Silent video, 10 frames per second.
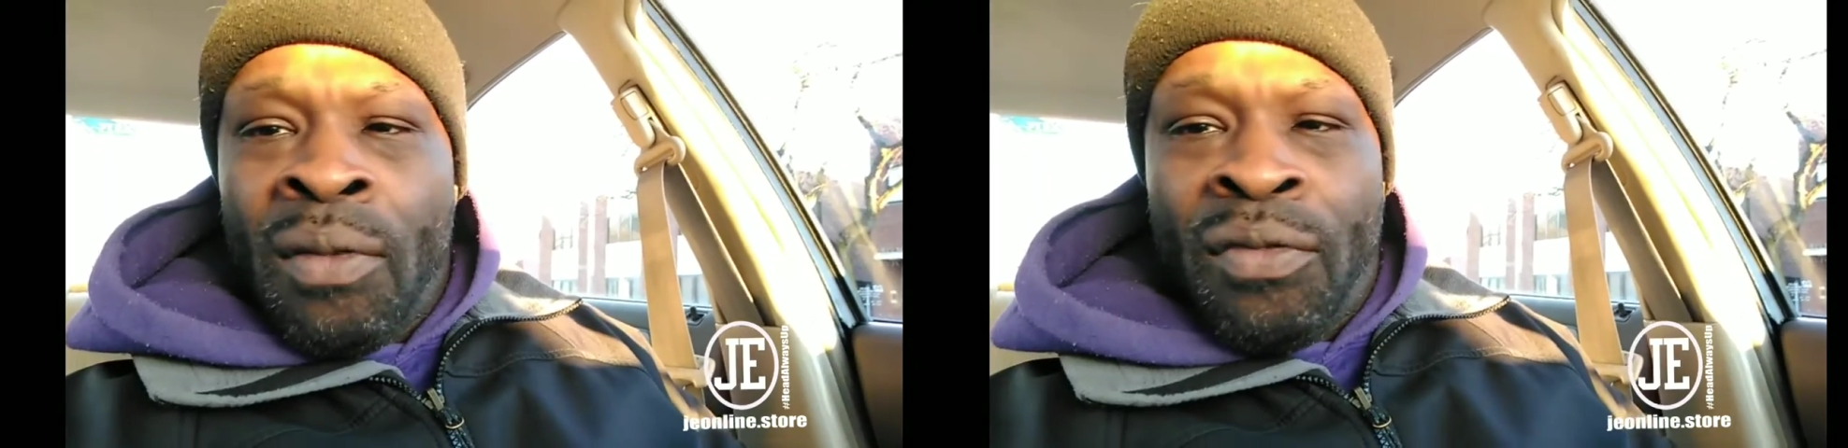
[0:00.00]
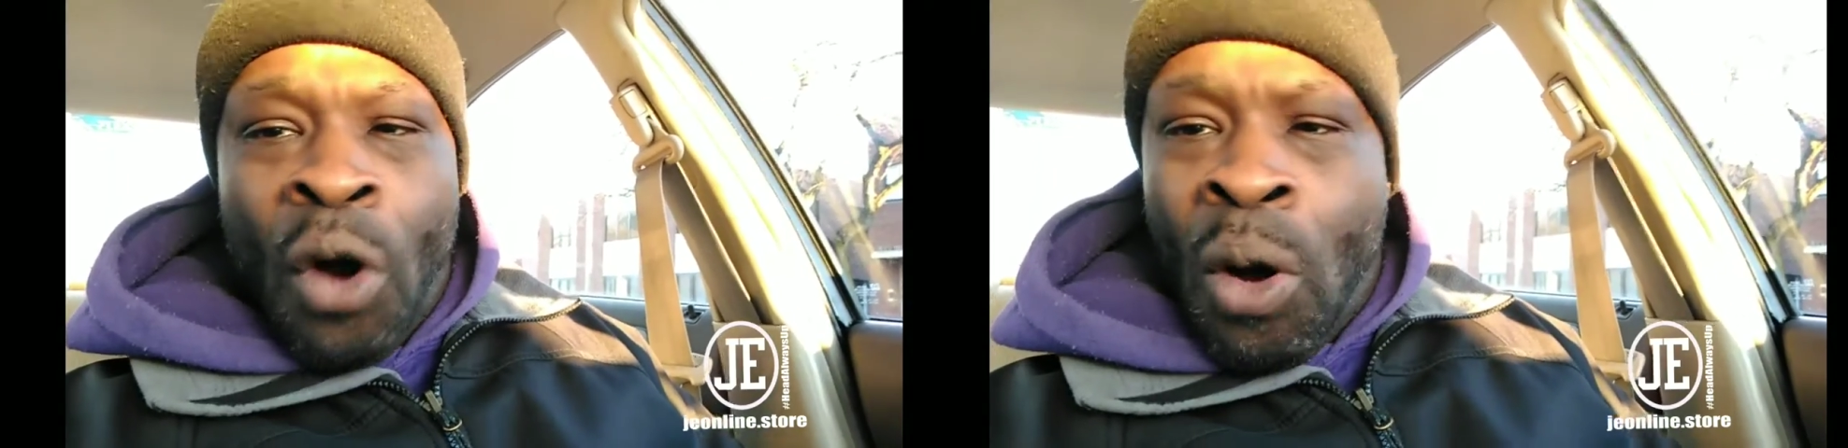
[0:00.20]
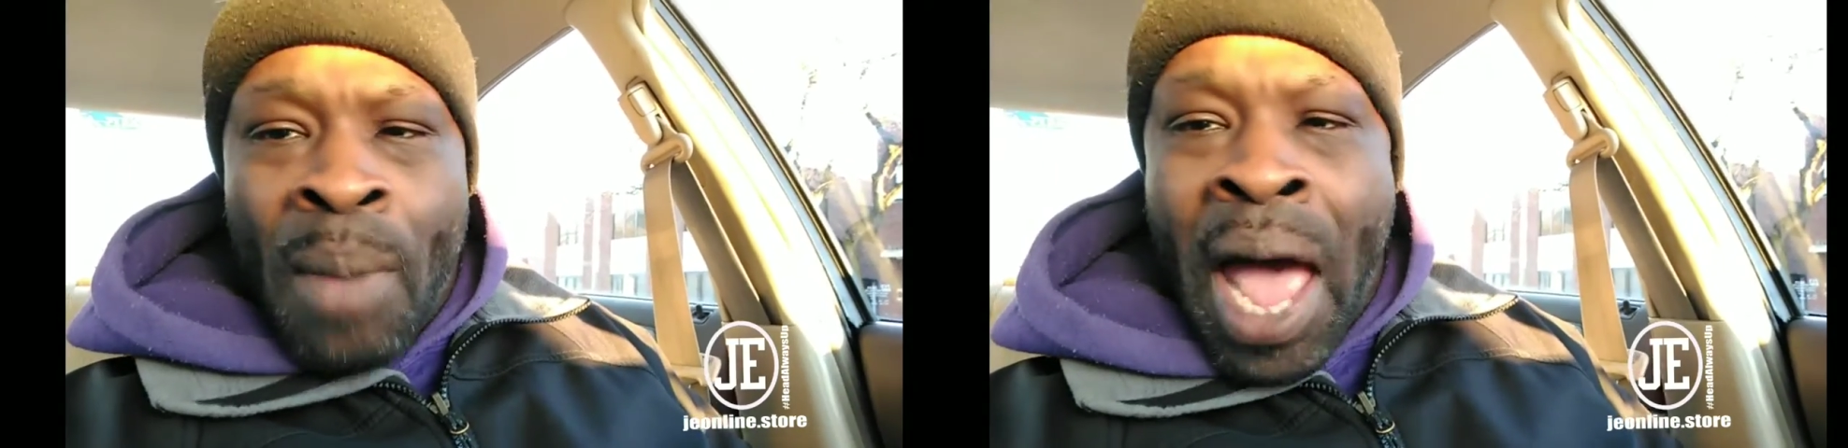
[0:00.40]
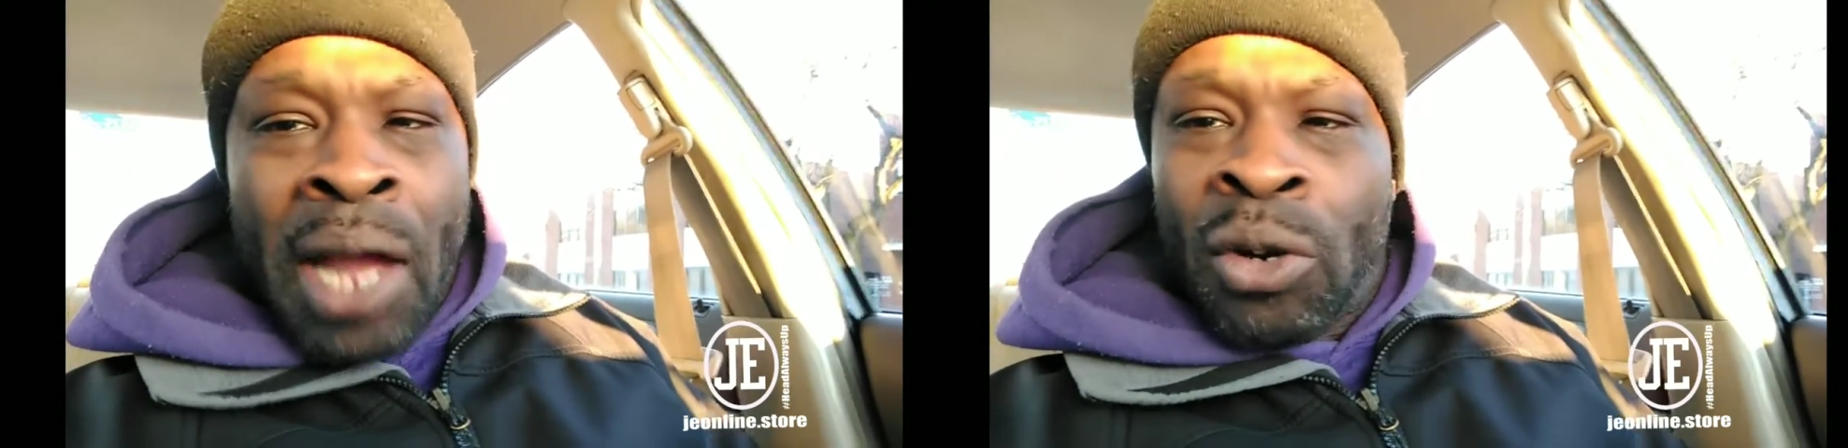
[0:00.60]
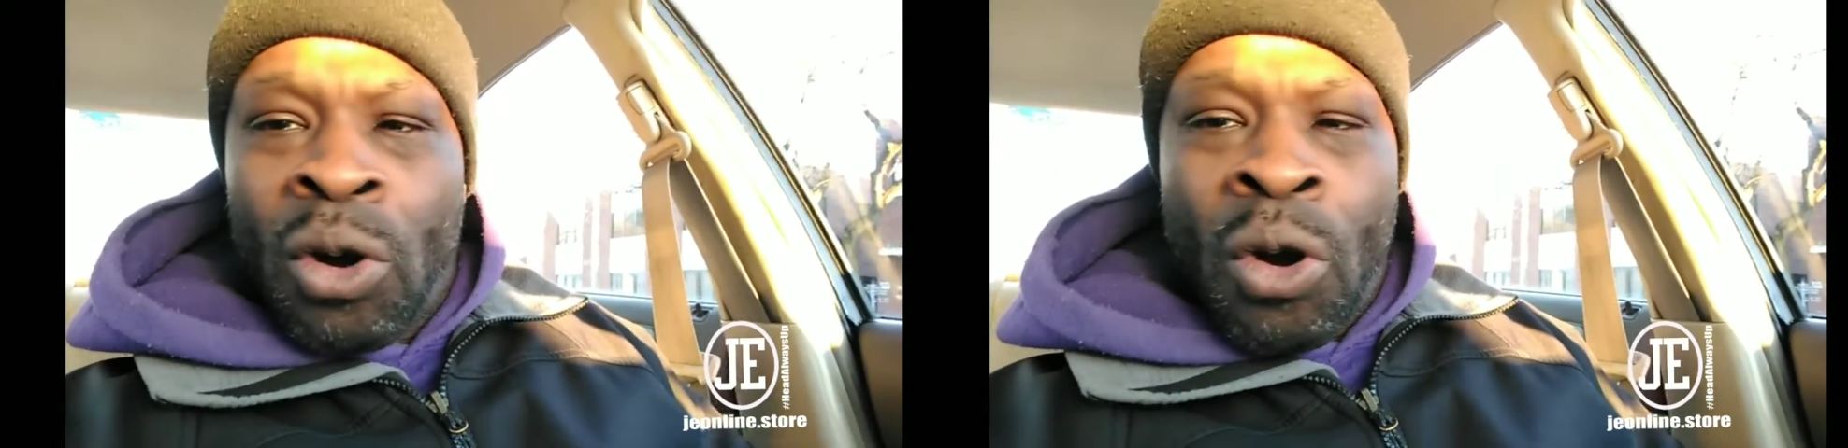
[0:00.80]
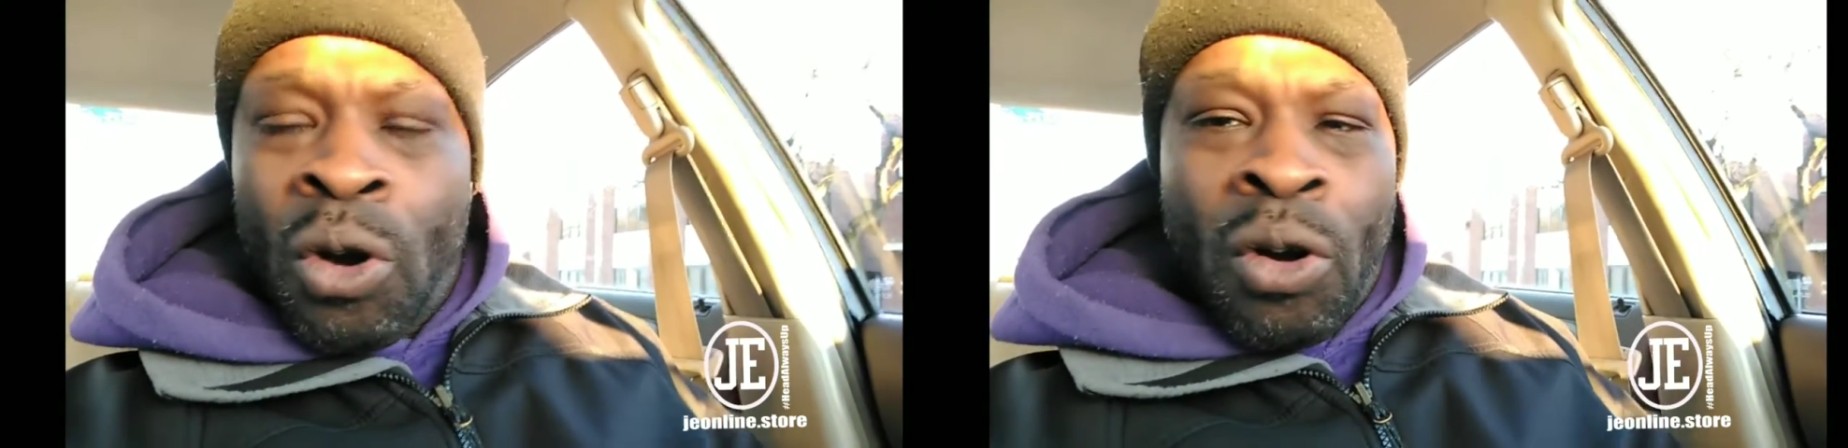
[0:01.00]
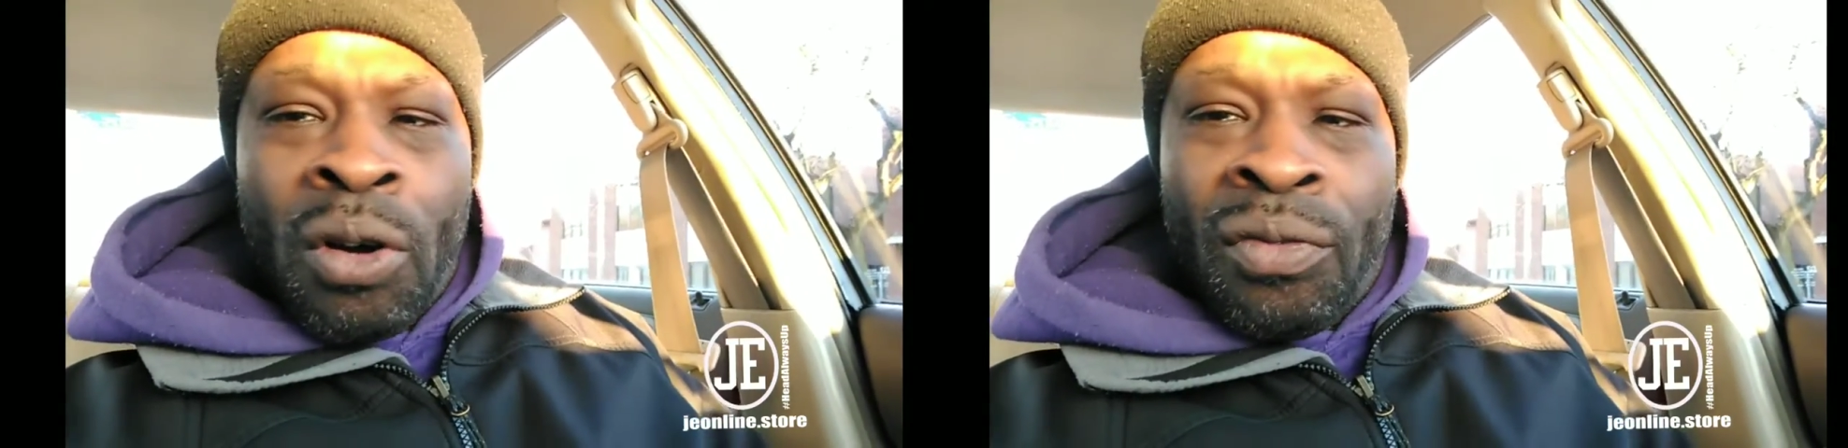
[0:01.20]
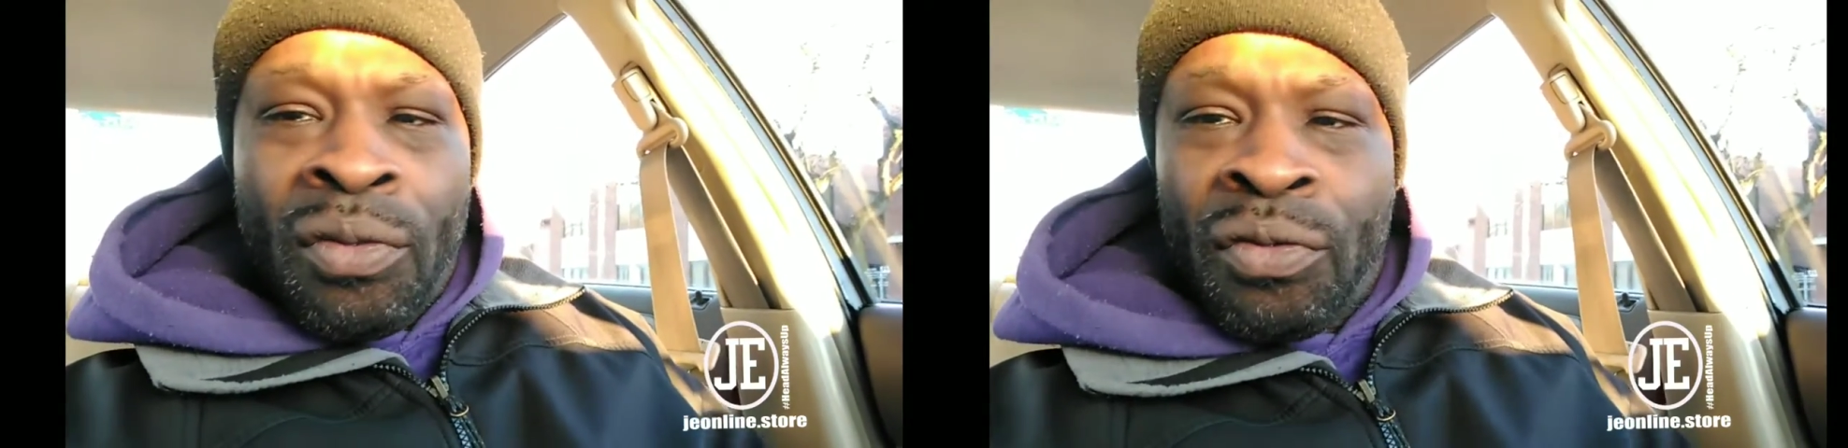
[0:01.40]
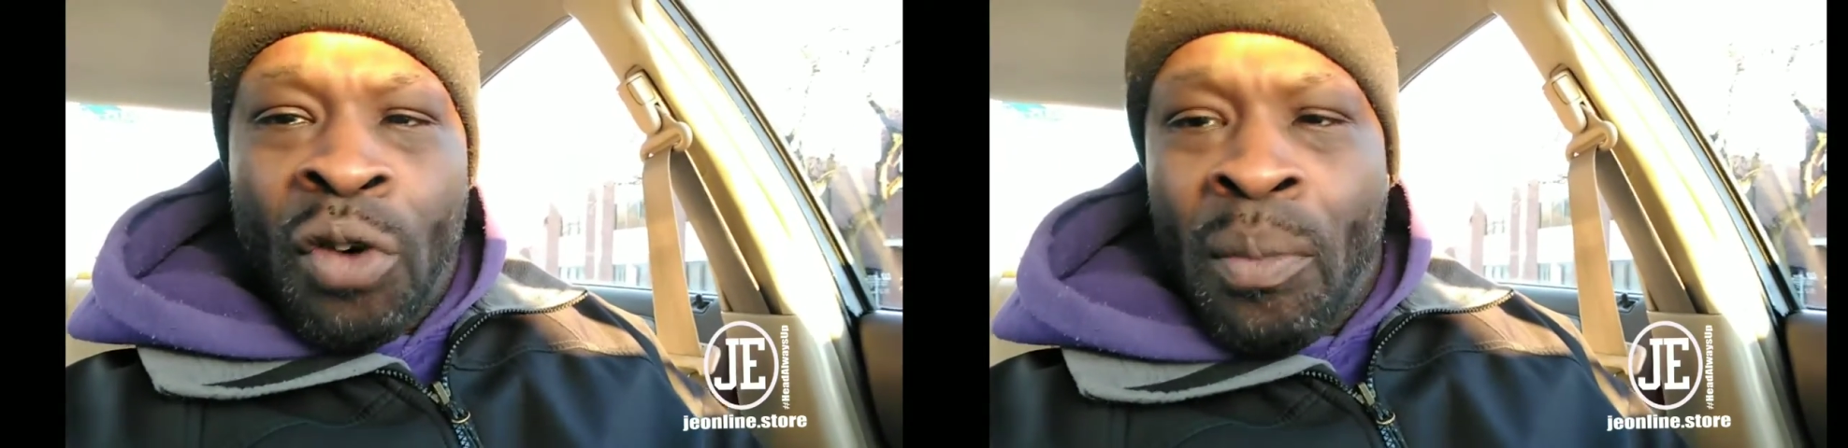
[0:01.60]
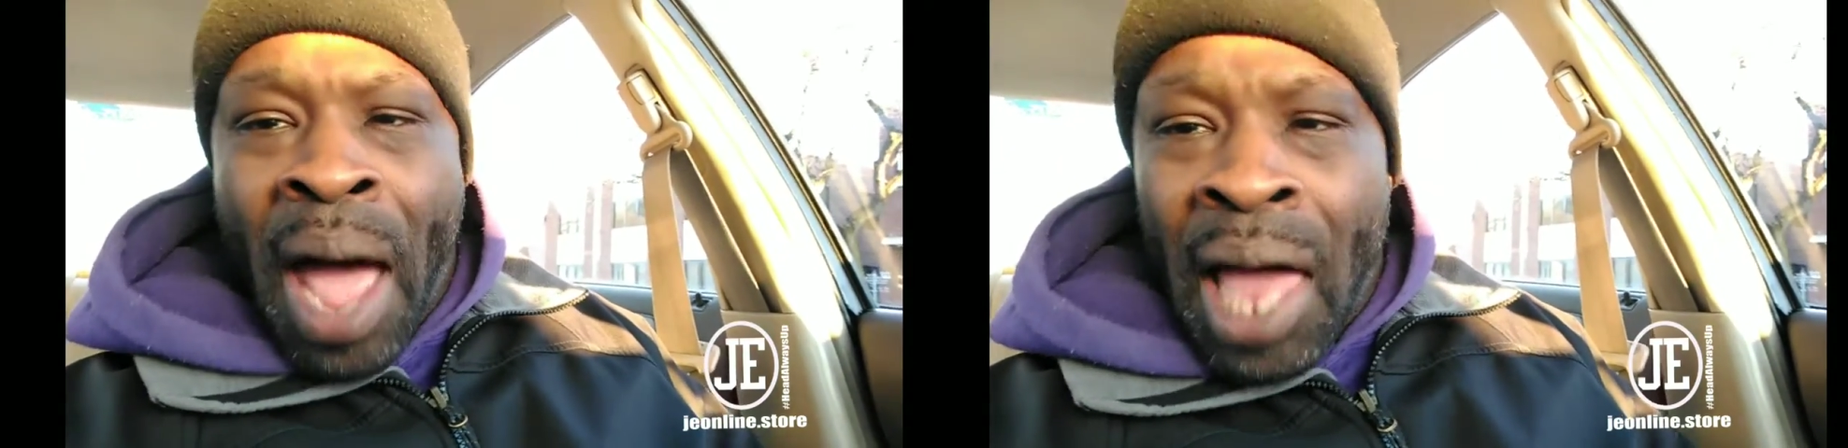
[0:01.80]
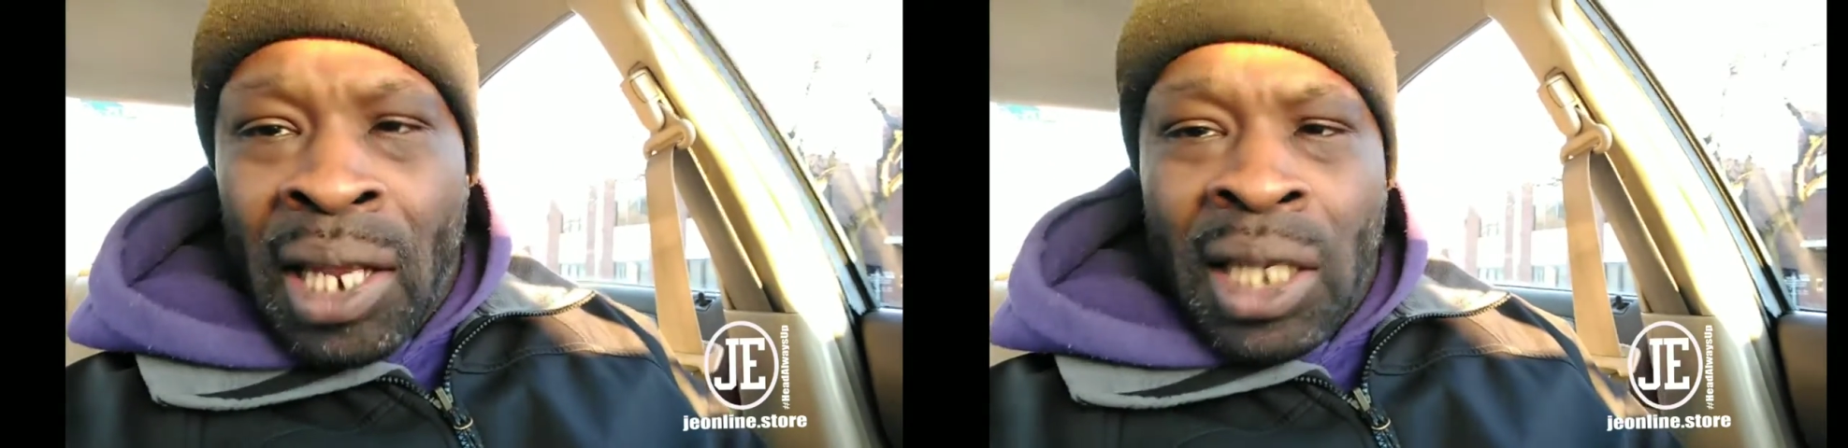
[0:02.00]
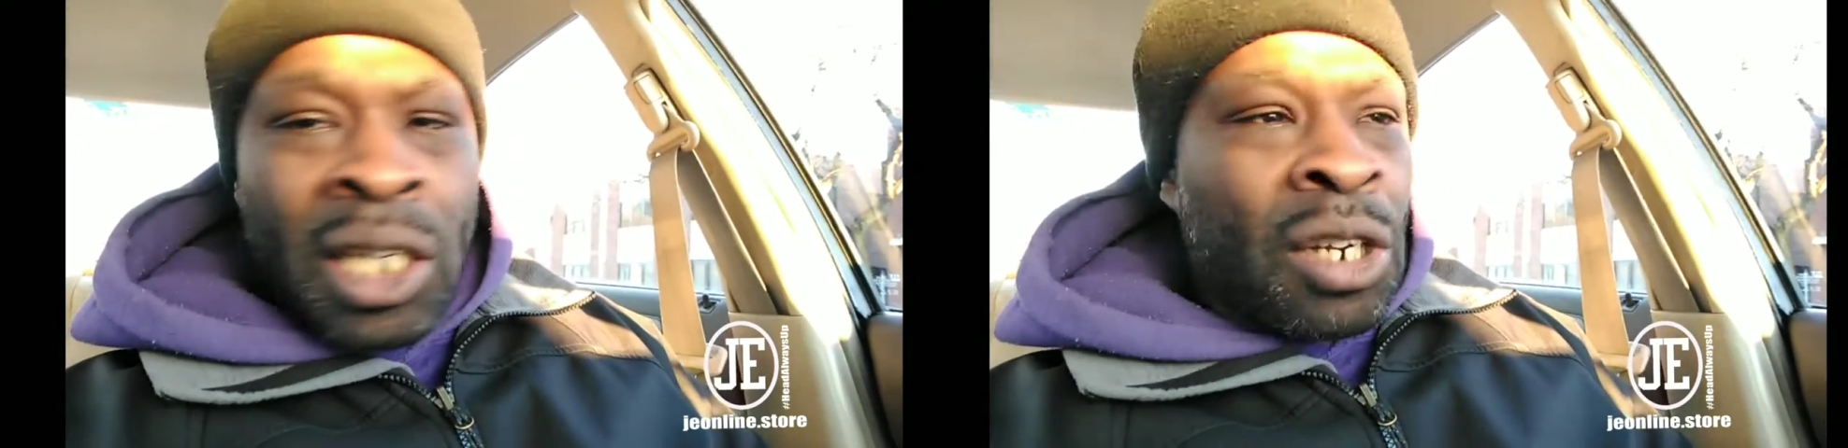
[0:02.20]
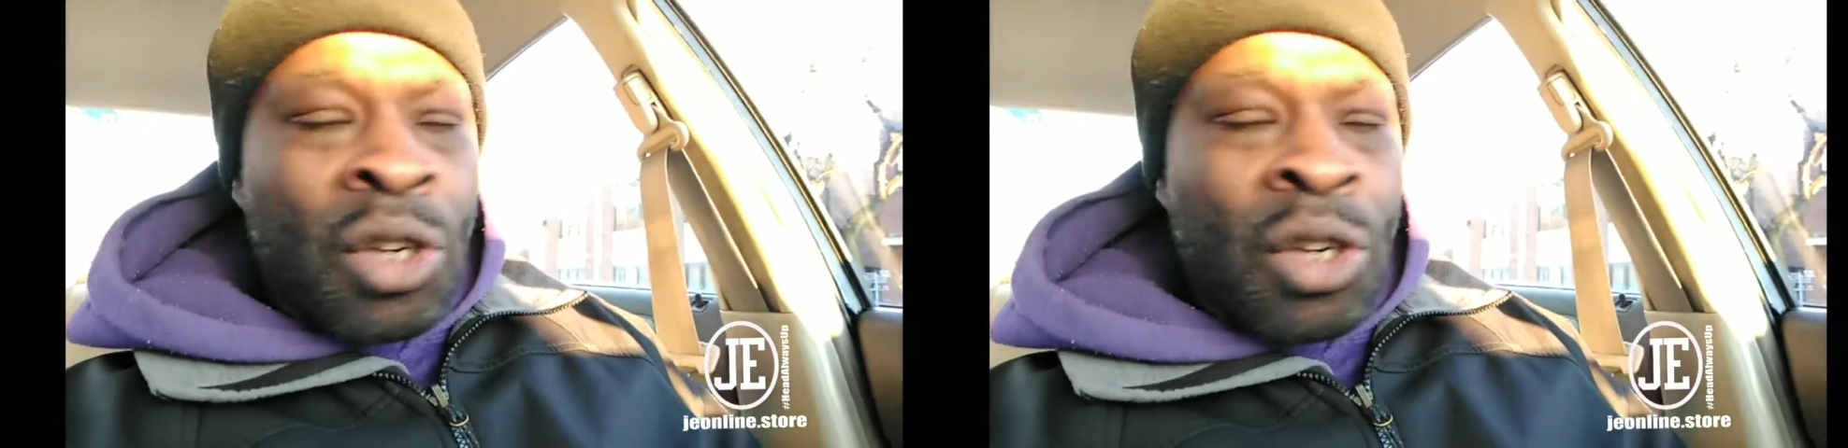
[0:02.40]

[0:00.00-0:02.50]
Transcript: format or, or, or formality.